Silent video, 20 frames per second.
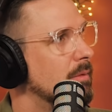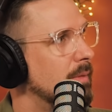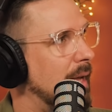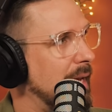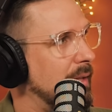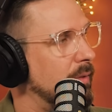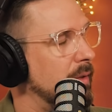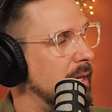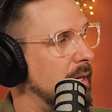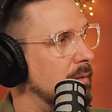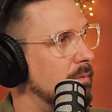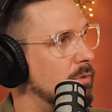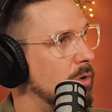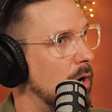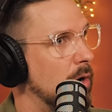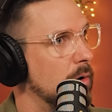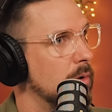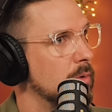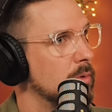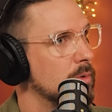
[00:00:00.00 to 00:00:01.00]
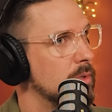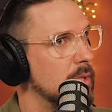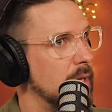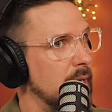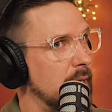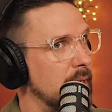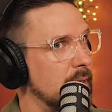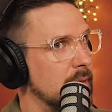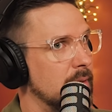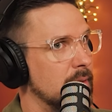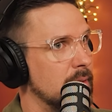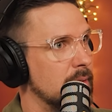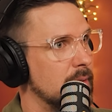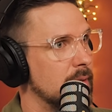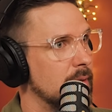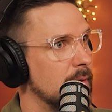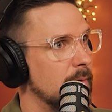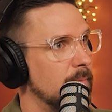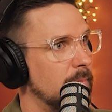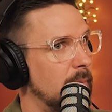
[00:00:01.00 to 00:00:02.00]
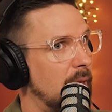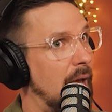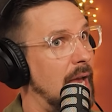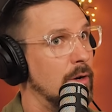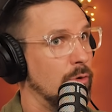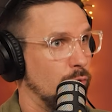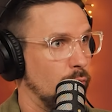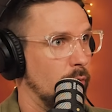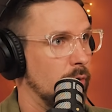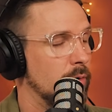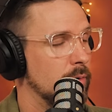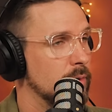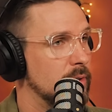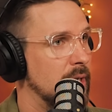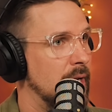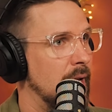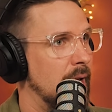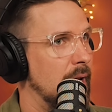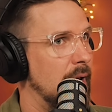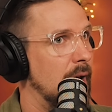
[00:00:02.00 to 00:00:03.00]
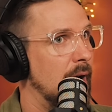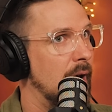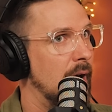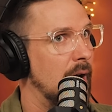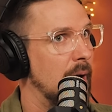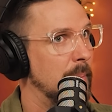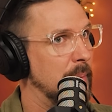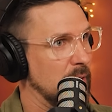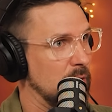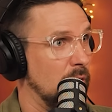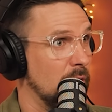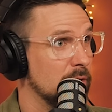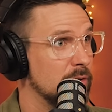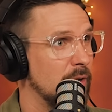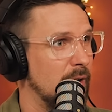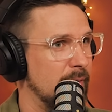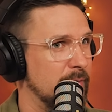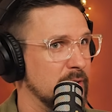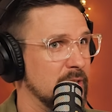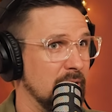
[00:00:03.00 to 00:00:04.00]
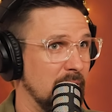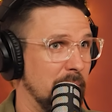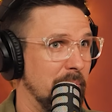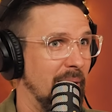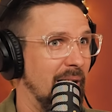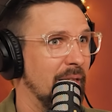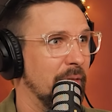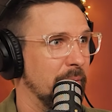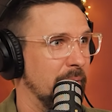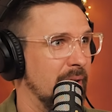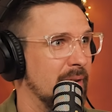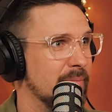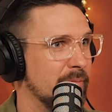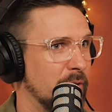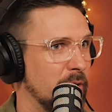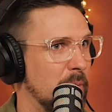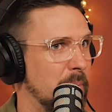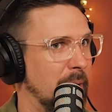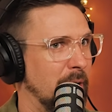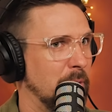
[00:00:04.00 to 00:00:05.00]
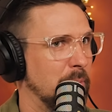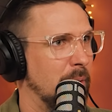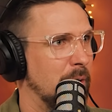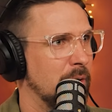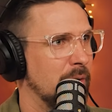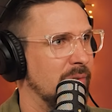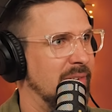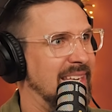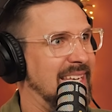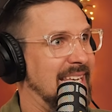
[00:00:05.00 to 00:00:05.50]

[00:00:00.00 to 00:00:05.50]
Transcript: likely knows is en route. But Karkaroff is going to bother him for the better part of the